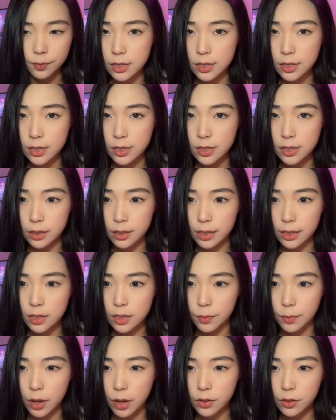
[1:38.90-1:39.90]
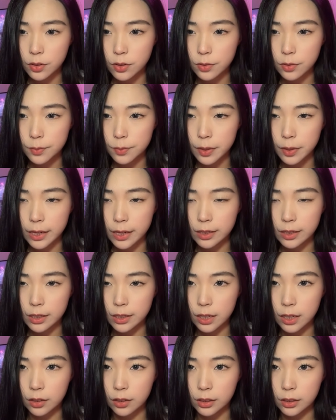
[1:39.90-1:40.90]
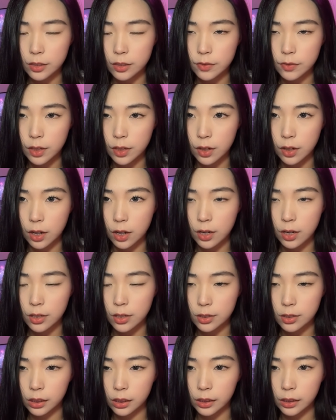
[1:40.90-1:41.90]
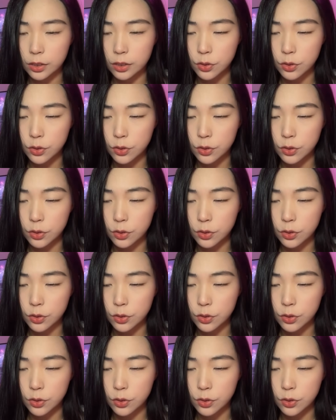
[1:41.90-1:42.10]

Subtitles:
We can select a model, but I think I'll leave it on Kling